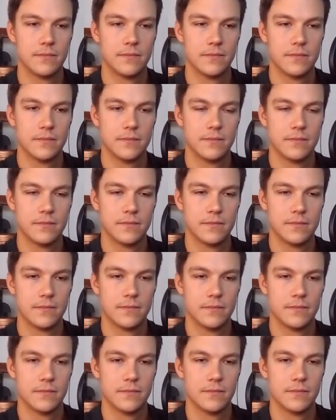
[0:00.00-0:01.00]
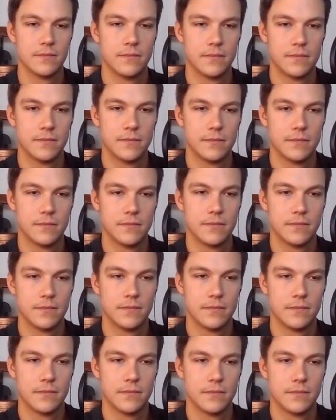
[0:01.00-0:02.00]

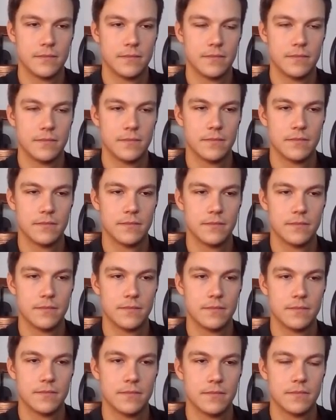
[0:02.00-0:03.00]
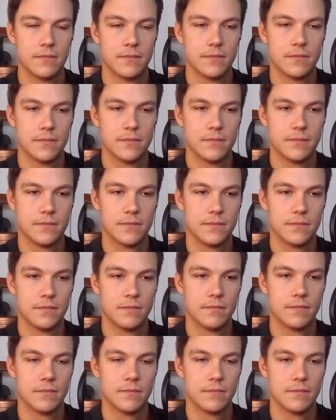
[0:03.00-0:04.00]

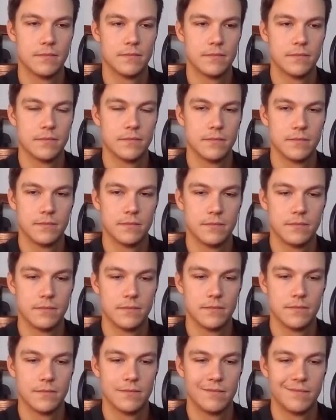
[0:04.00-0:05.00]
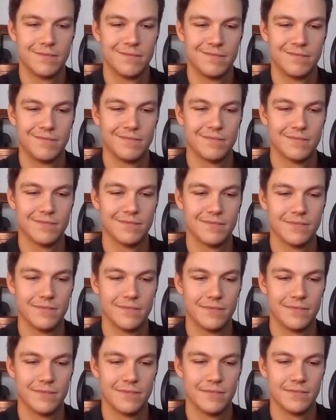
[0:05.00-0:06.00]

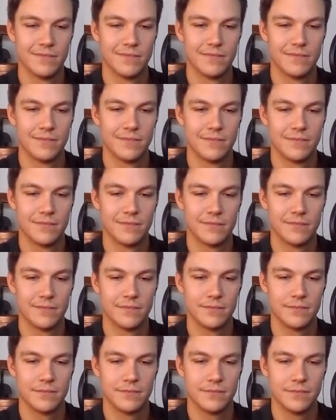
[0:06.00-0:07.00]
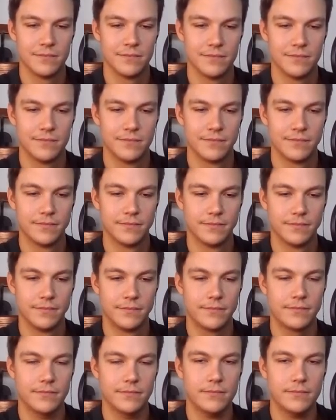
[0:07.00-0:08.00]
(not speaking)